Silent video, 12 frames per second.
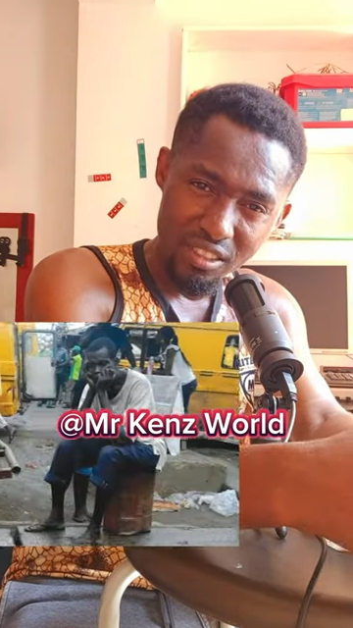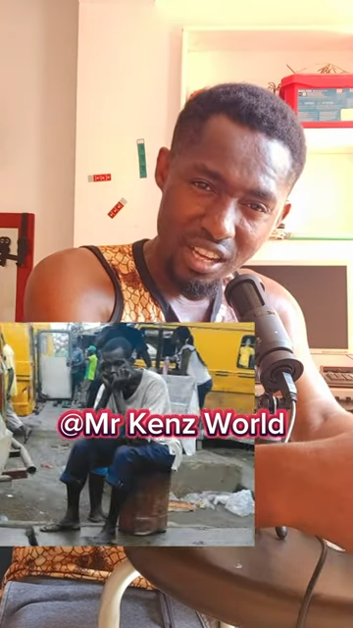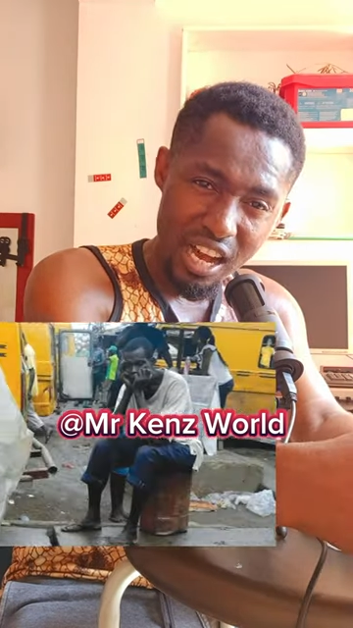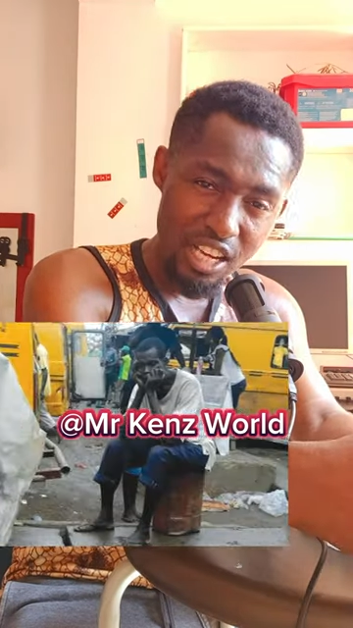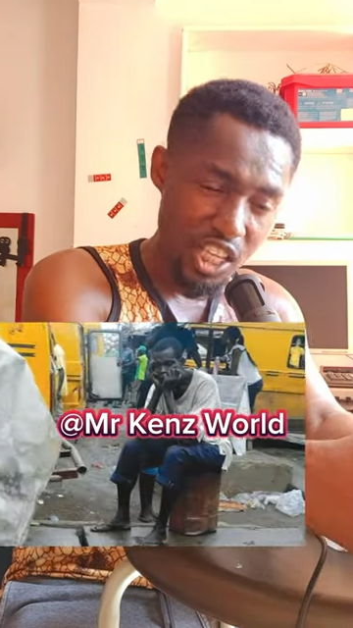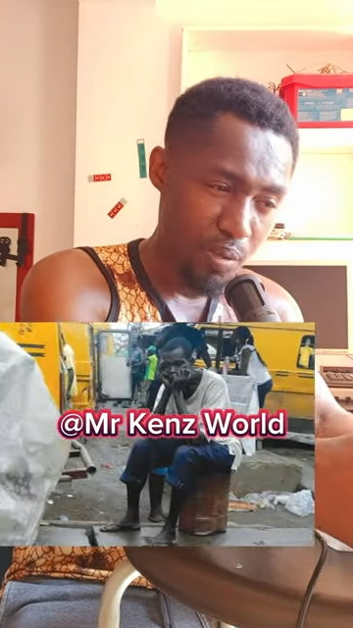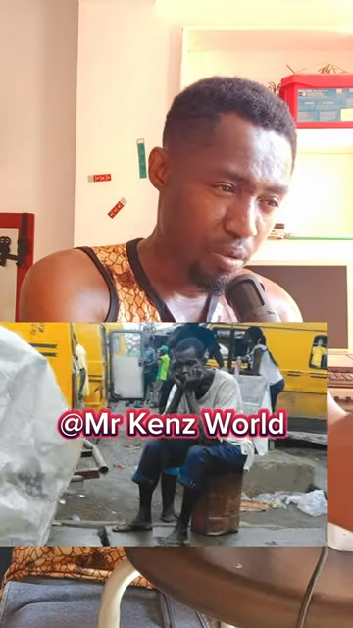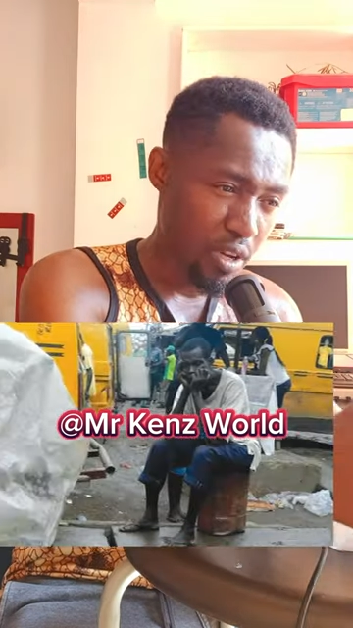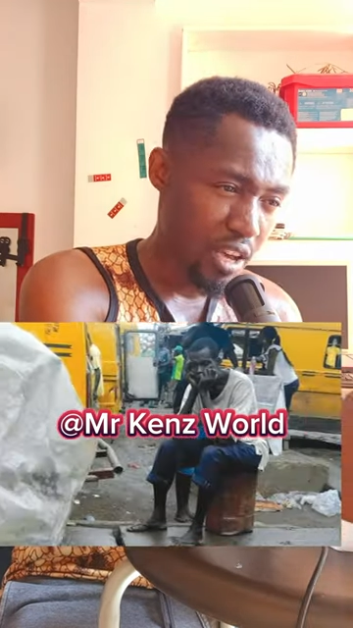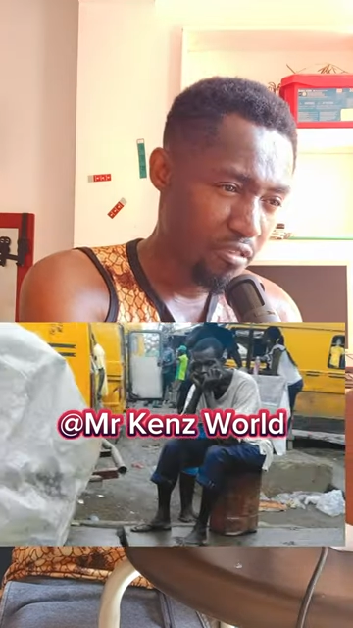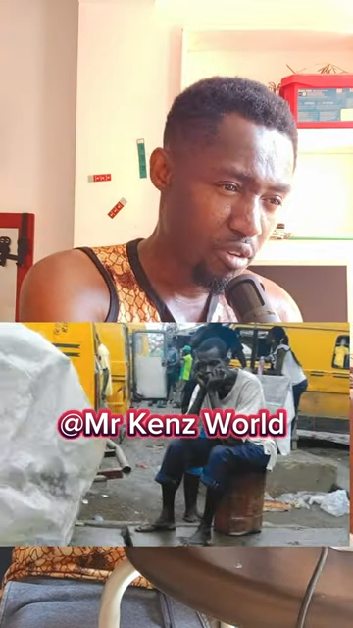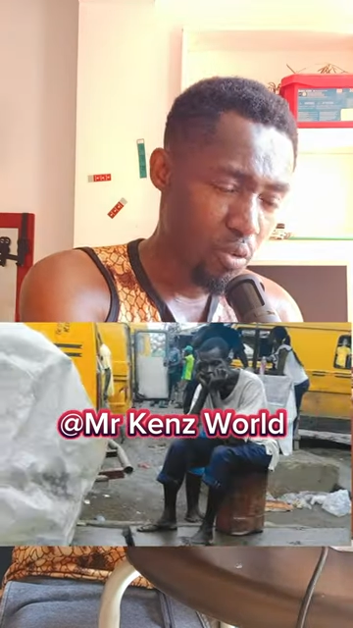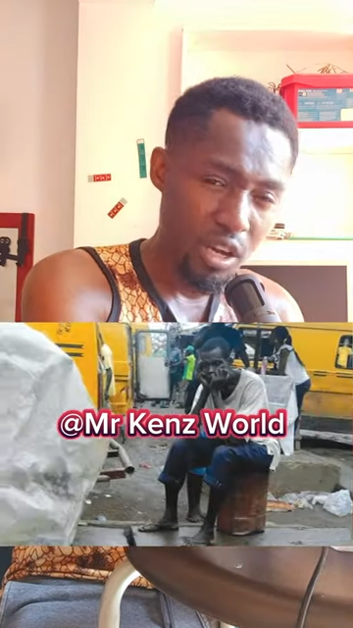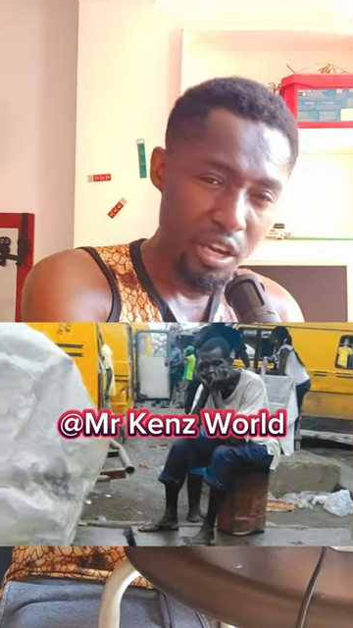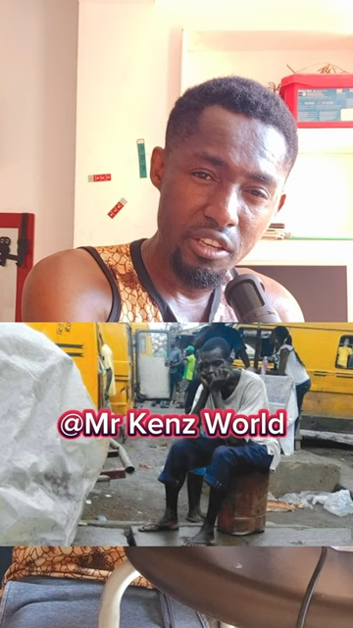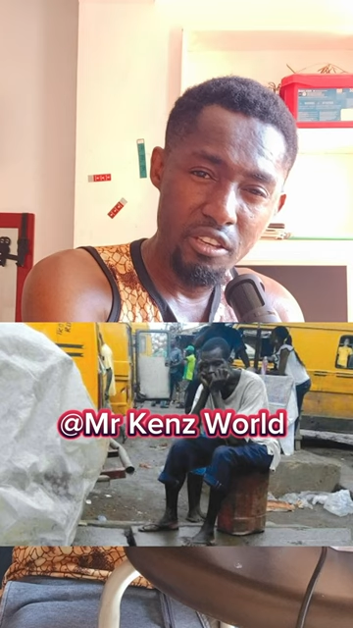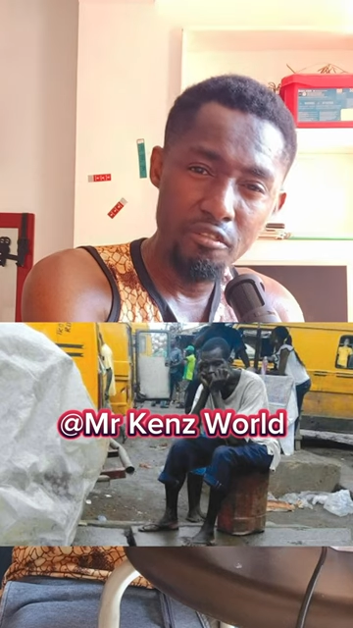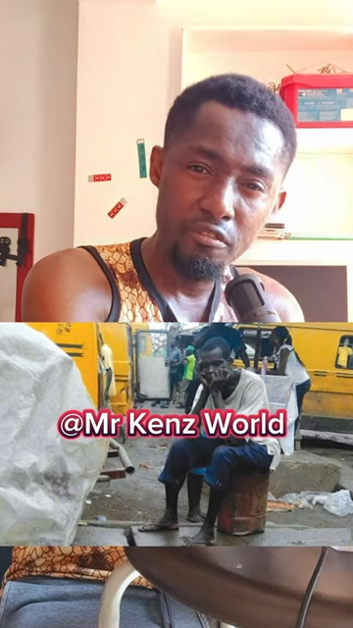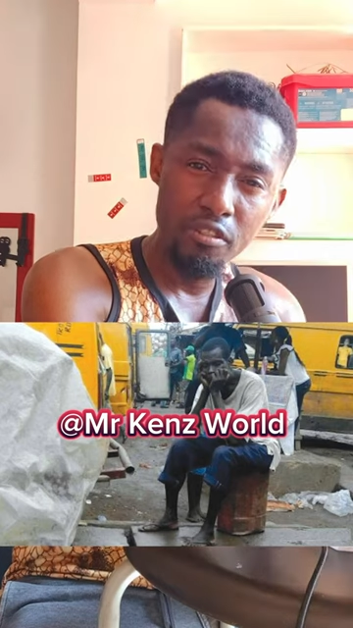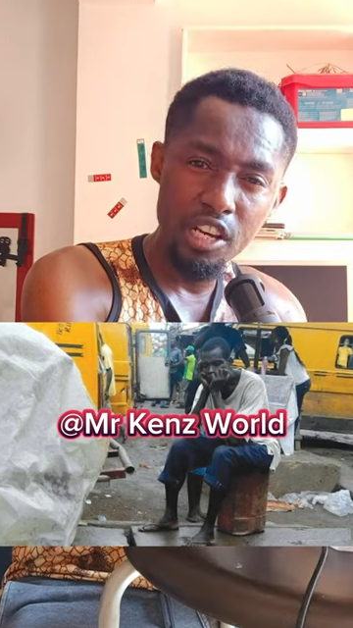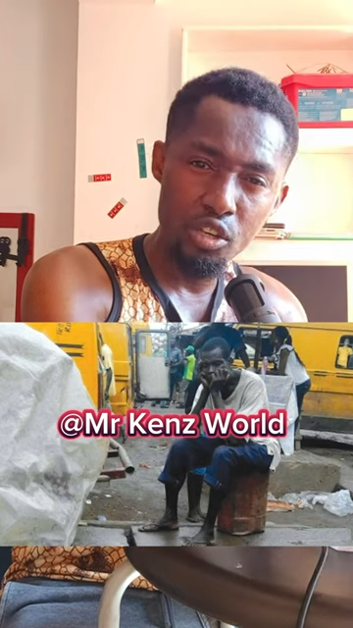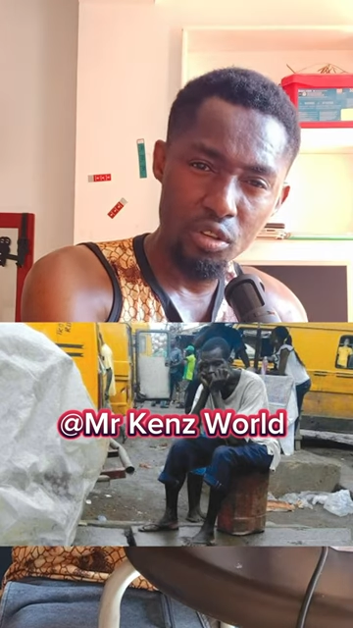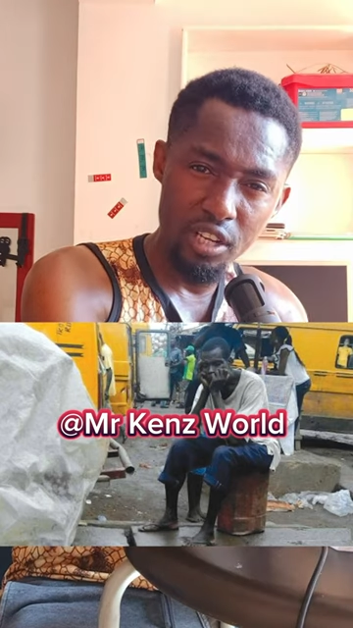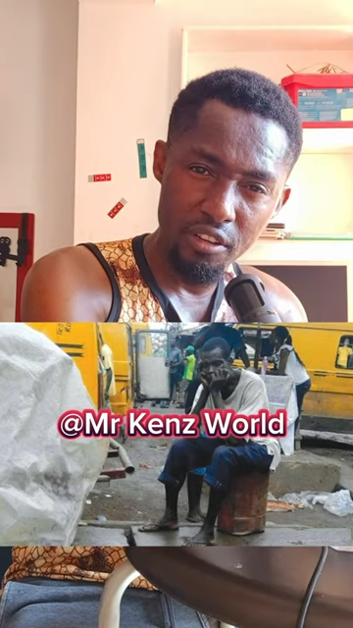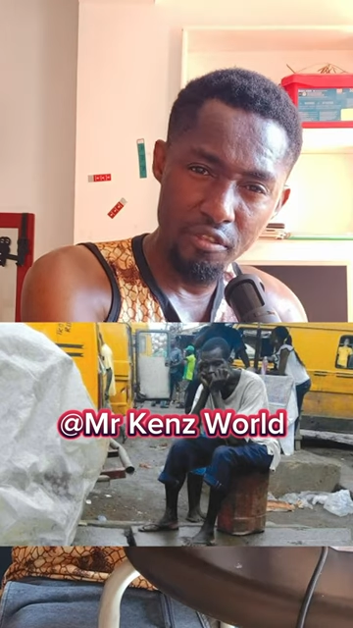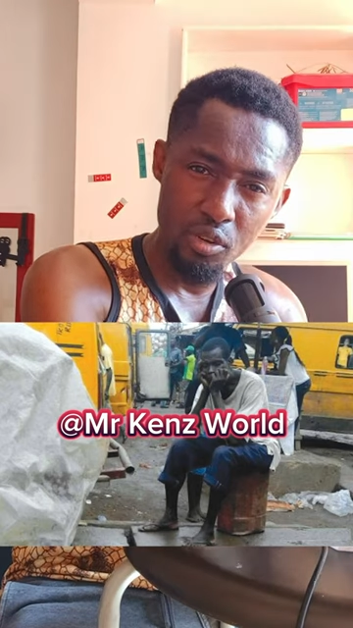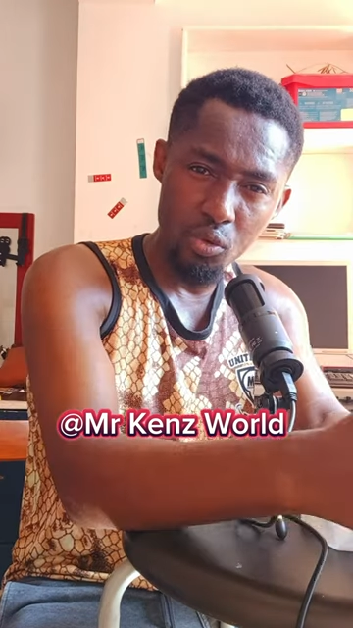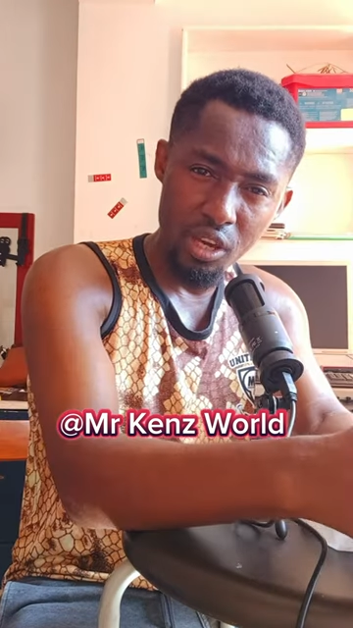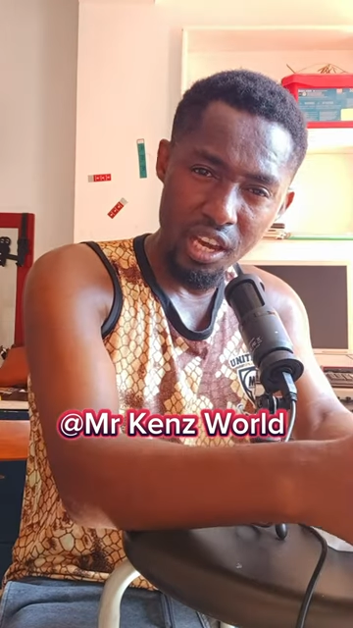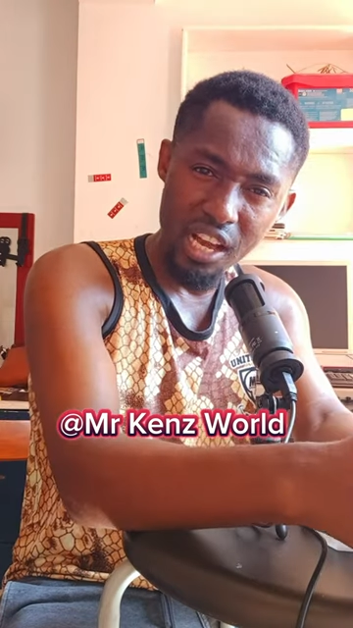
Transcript: Hardship everywhere, inflation everywhere,